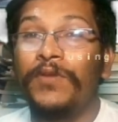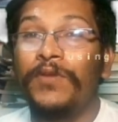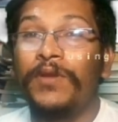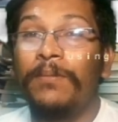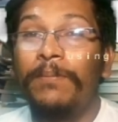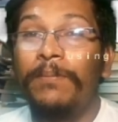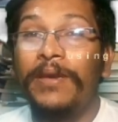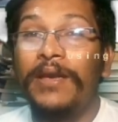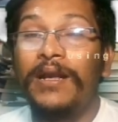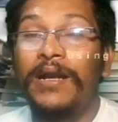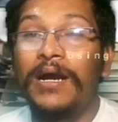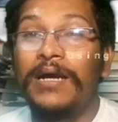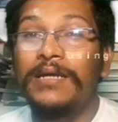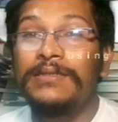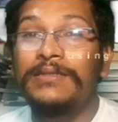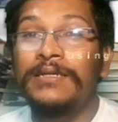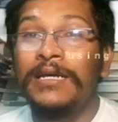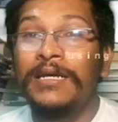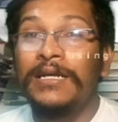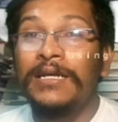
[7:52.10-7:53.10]

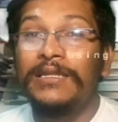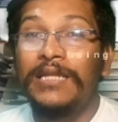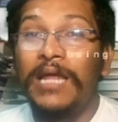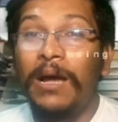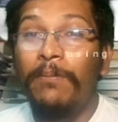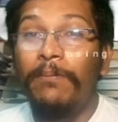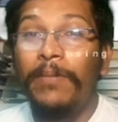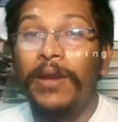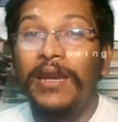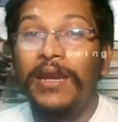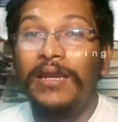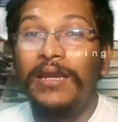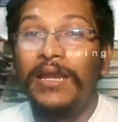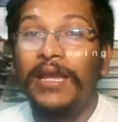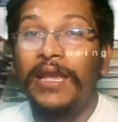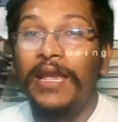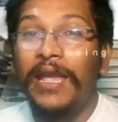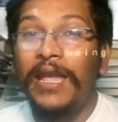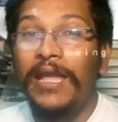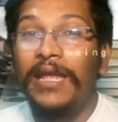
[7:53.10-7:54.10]
because the
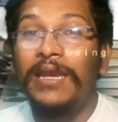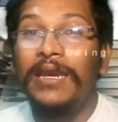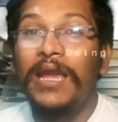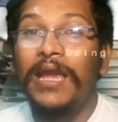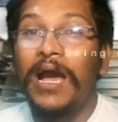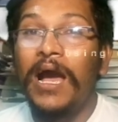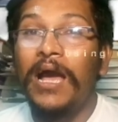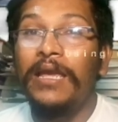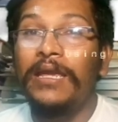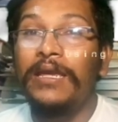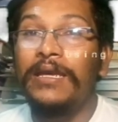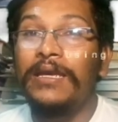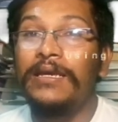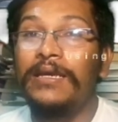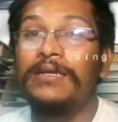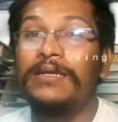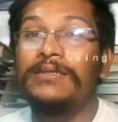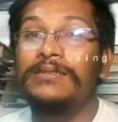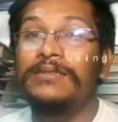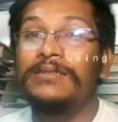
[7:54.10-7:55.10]
main area
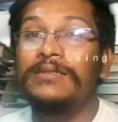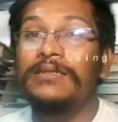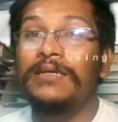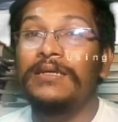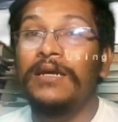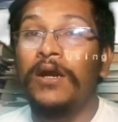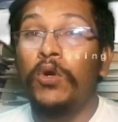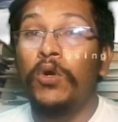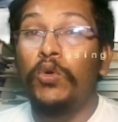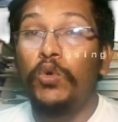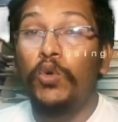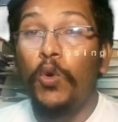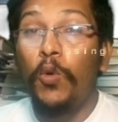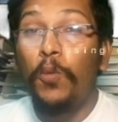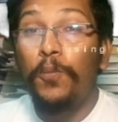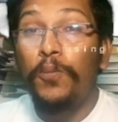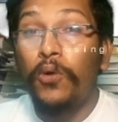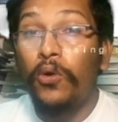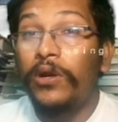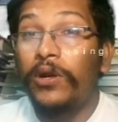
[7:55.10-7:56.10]
is to
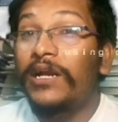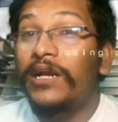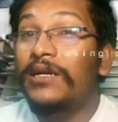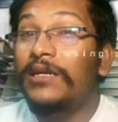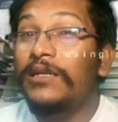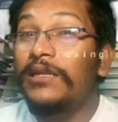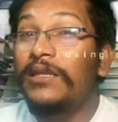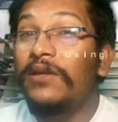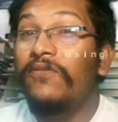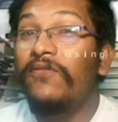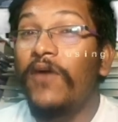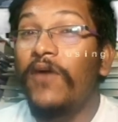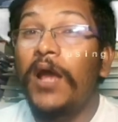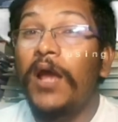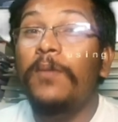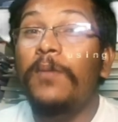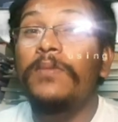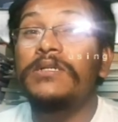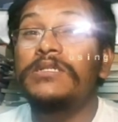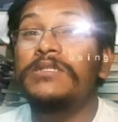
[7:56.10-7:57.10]
protect the
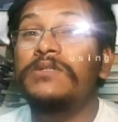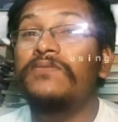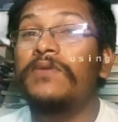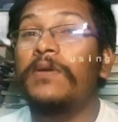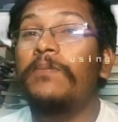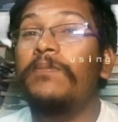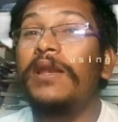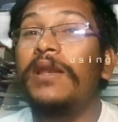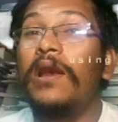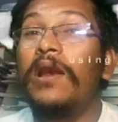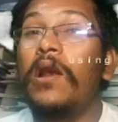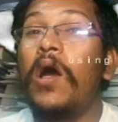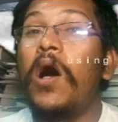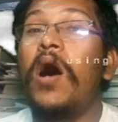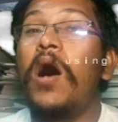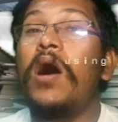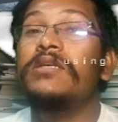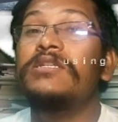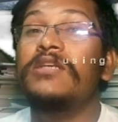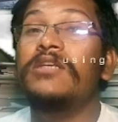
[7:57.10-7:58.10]
farmers from the
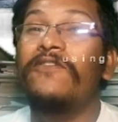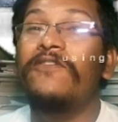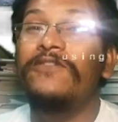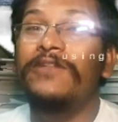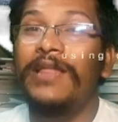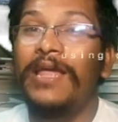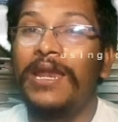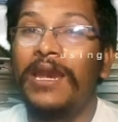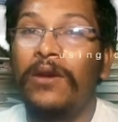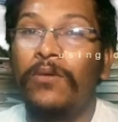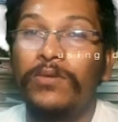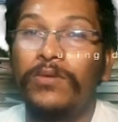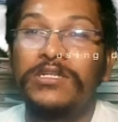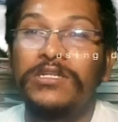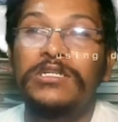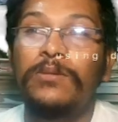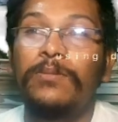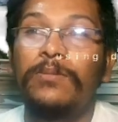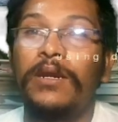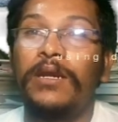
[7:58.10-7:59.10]
loss of their
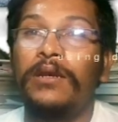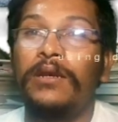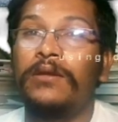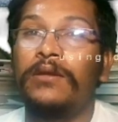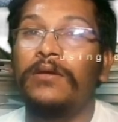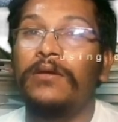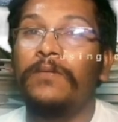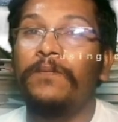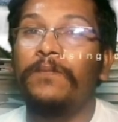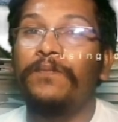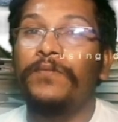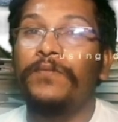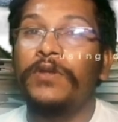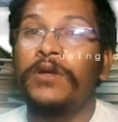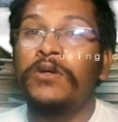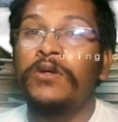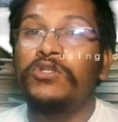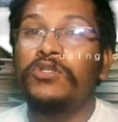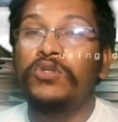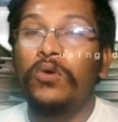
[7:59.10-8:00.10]
investment.
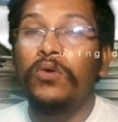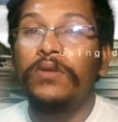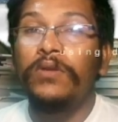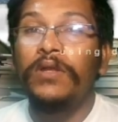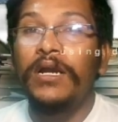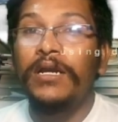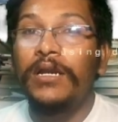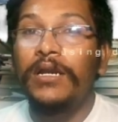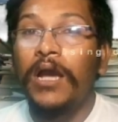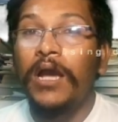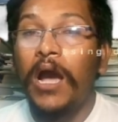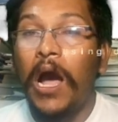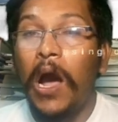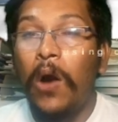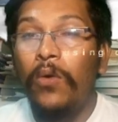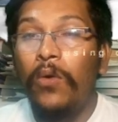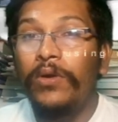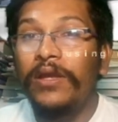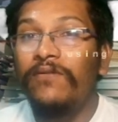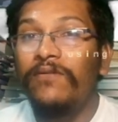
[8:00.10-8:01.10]
So that
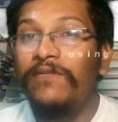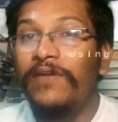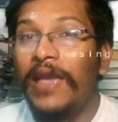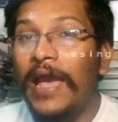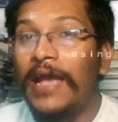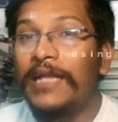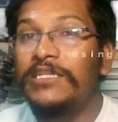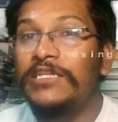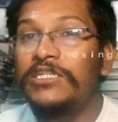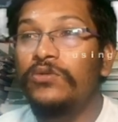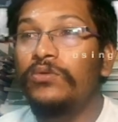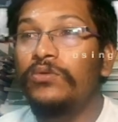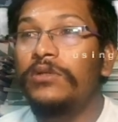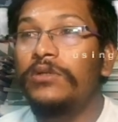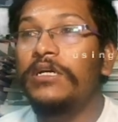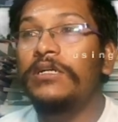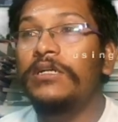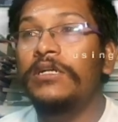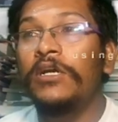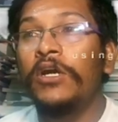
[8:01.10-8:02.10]
how can we achieve
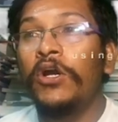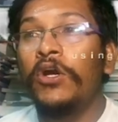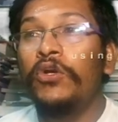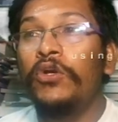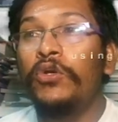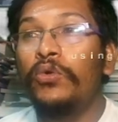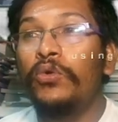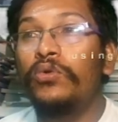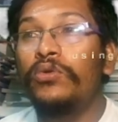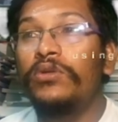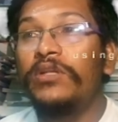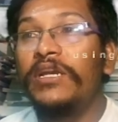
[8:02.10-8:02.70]
that? Due to the